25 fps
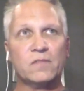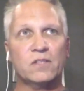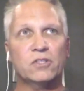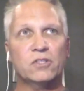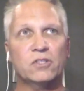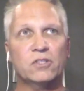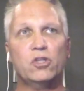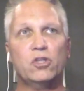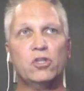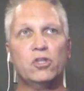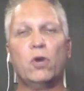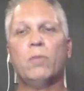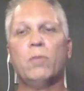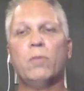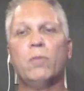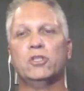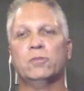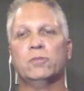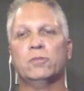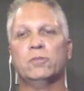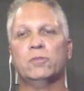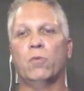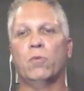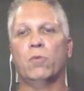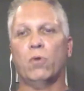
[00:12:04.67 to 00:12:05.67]
so much
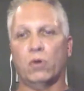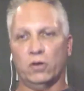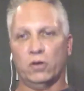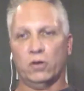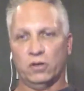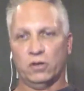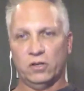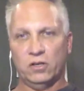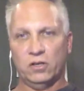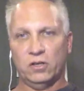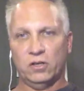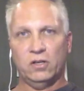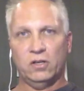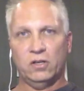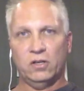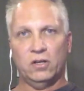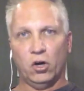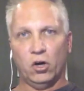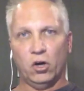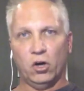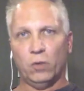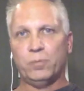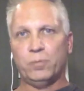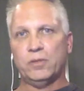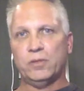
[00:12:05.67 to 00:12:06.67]
more
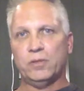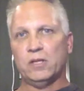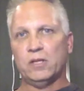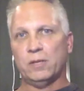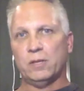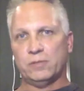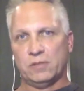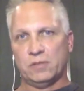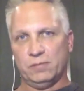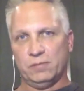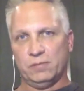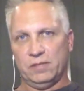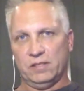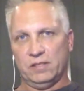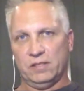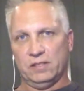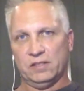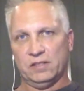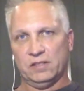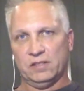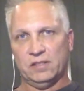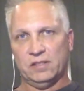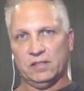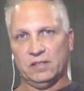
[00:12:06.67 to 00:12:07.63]
opened up to me